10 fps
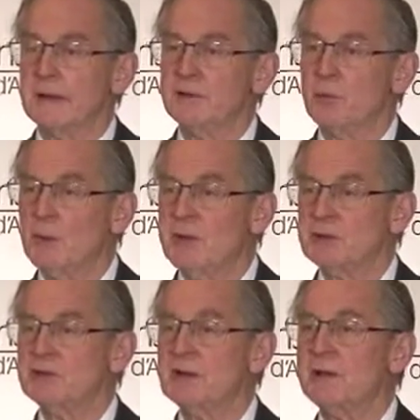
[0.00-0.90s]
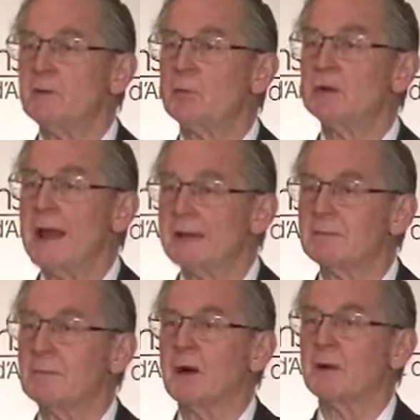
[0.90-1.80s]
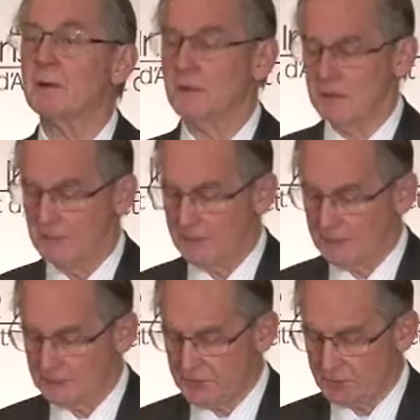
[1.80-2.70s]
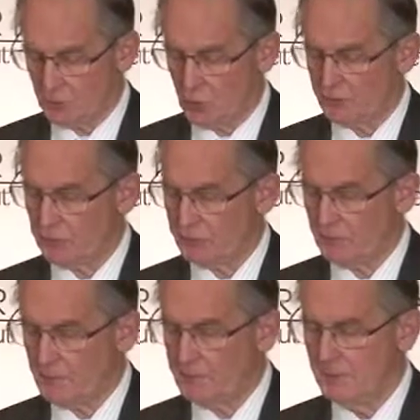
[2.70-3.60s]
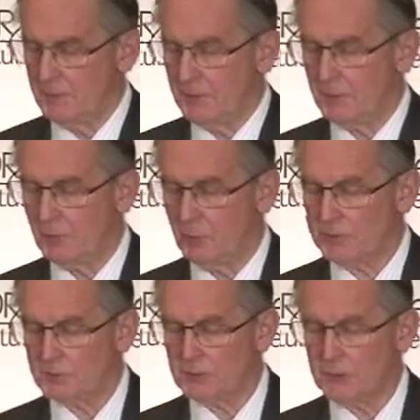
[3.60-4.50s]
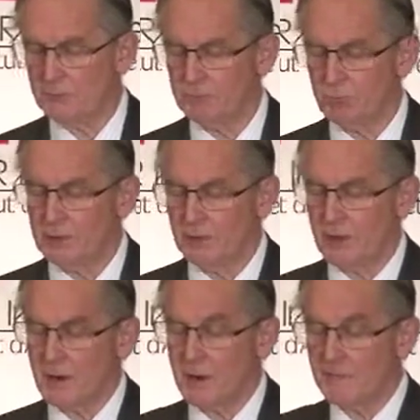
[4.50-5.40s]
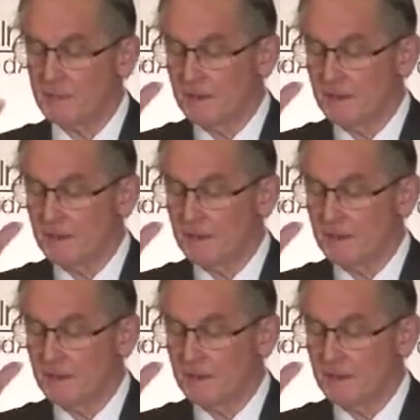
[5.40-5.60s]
And to what extent will that model take over from what we are